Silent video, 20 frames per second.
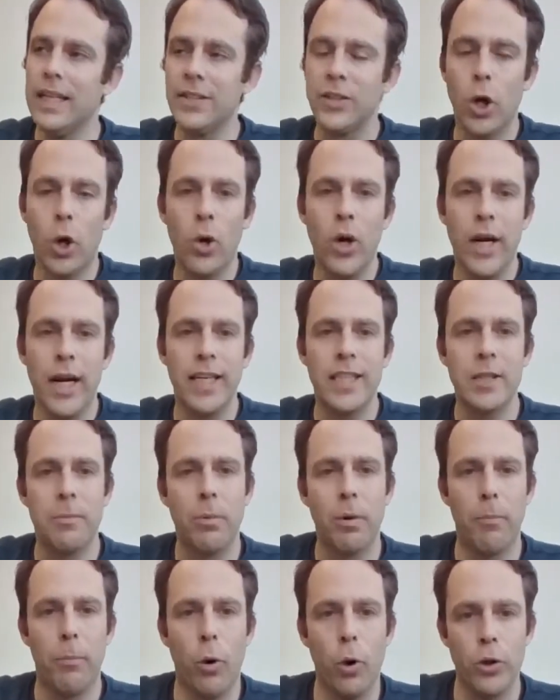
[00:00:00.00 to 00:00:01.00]
So it's a
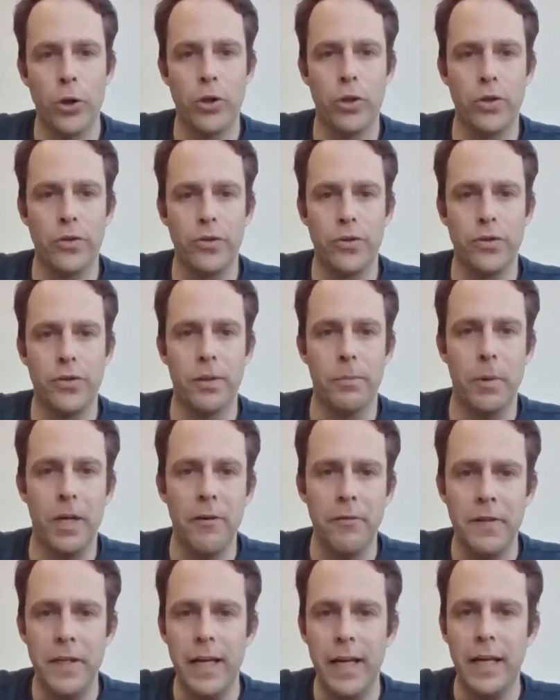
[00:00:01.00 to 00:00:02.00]
proportional system.
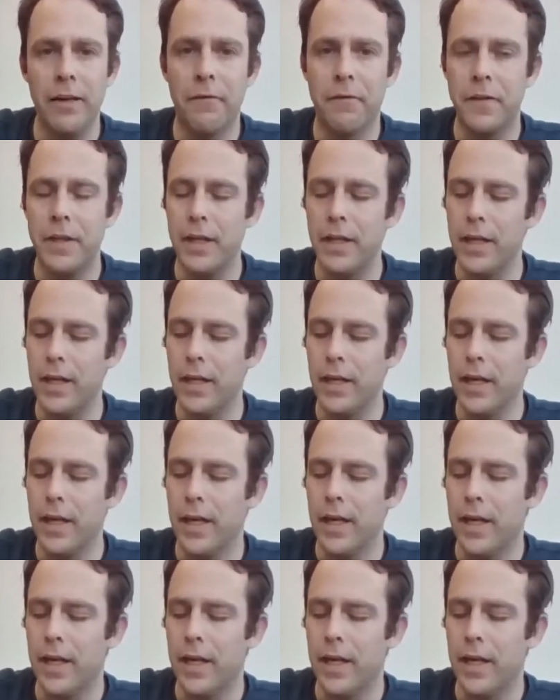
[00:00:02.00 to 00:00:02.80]
If the